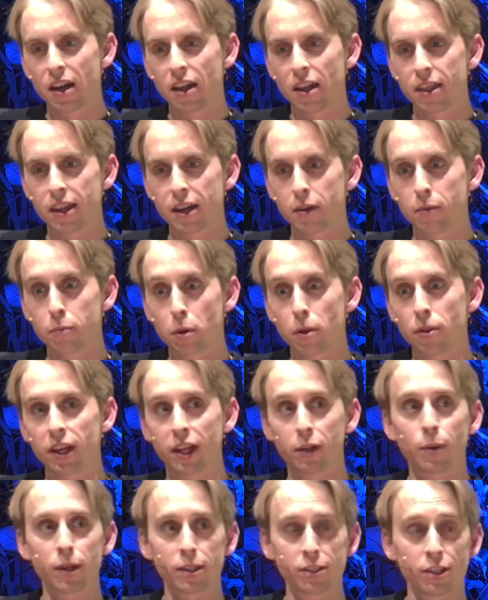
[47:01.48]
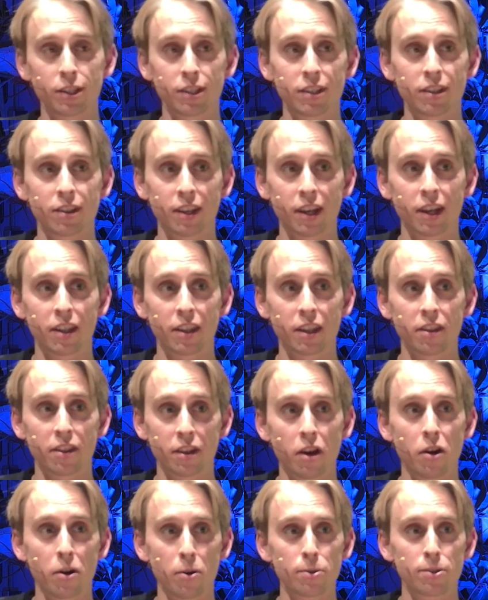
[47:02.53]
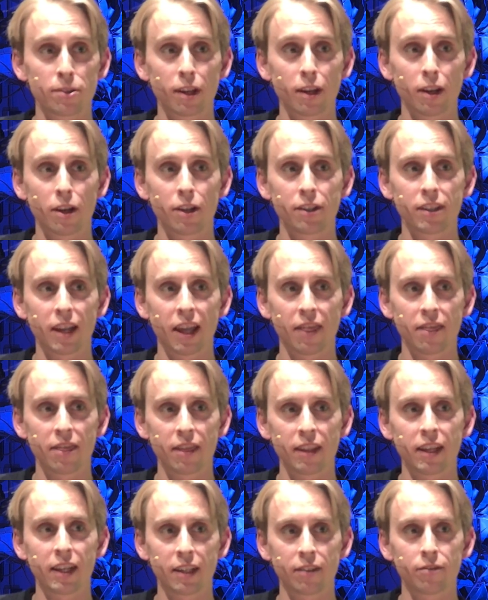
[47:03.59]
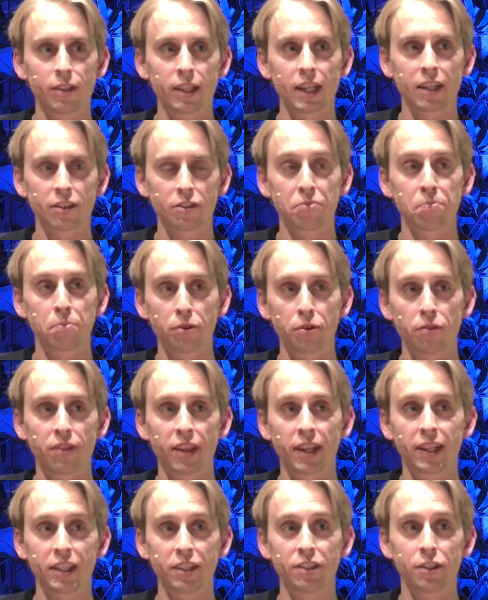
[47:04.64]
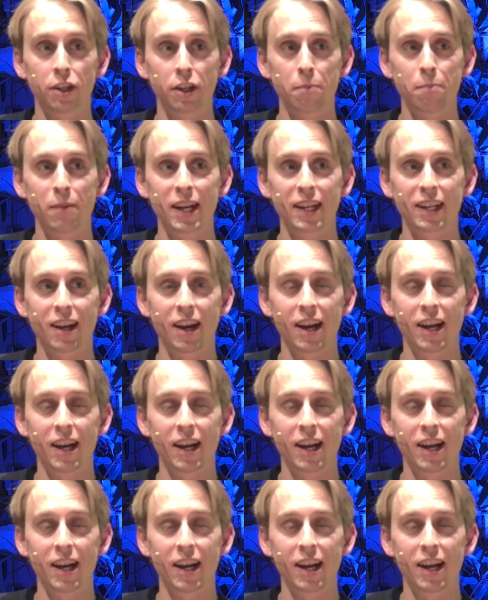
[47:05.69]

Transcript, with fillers: they well they questioned the, the the host a lot, and he really has to prove that he's not a bad guy.